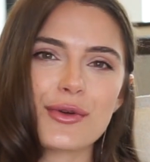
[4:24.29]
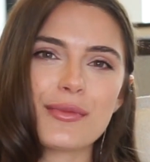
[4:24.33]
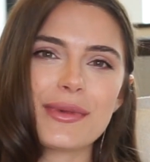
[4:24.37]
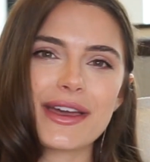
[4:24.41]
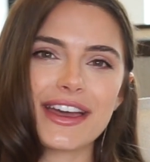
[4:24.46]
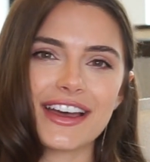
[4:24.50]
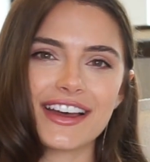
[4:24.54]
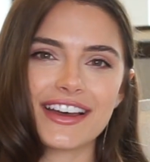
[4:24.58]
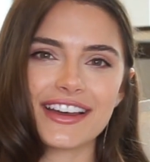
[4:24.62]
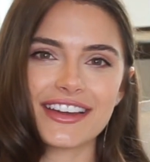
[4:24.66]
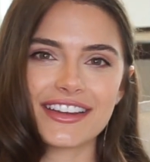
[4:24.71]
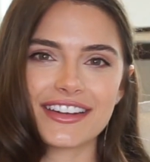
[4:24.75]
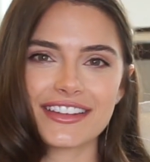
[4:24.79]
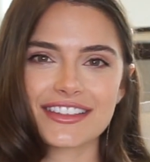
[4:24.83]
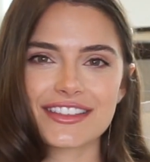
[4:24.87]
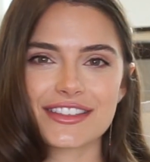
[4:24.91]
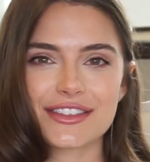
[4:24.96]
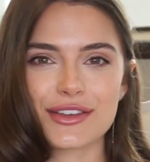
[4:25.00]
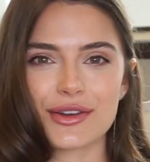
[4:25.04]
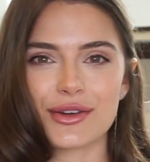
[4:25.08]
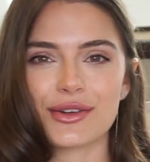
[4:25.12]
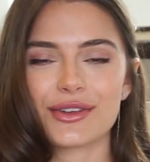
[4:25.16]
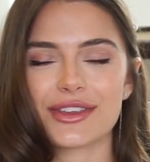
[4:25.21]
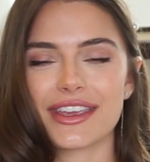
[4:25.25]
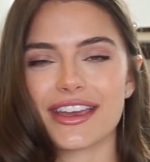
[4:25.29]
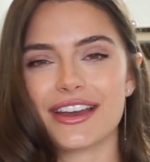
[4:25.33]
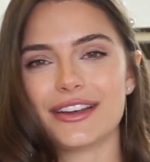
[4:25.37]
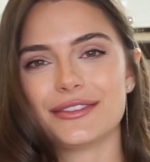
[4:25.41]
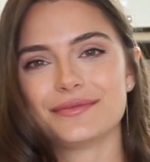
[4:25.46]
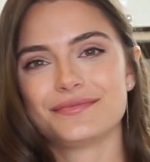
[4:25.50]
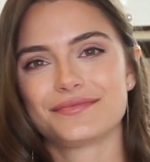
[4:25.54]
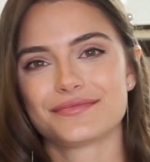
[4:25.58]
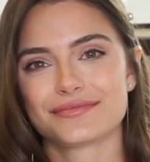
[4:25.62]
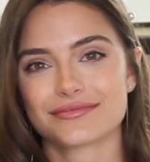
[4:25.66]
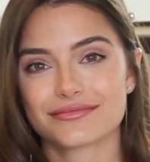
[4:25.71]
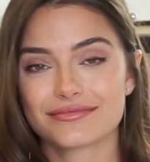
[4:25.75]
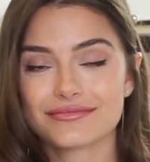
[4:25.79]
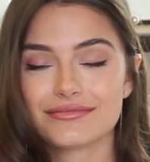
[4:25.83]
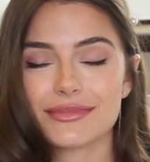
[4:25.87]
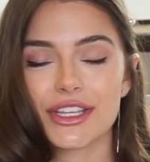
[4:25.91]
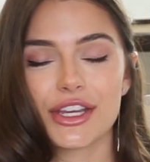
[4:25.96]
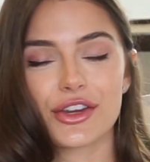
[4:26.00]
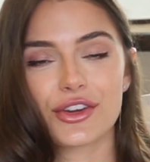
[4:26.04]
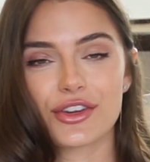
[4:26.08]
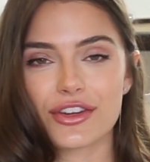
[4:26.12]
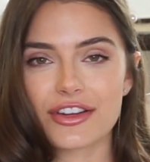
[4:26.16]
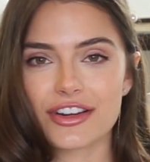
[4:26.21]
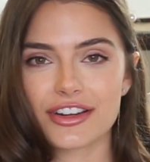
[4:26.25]
bad. So yeah,
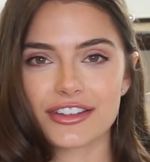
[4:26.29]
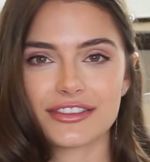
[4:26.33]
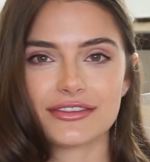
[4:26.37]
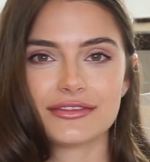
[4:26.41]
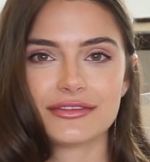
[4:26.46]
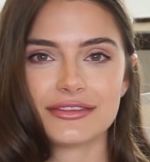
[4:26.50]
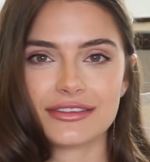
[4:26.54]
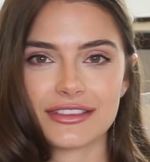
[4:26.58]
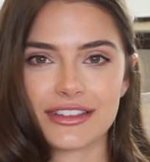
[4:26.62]
Meteor Garden.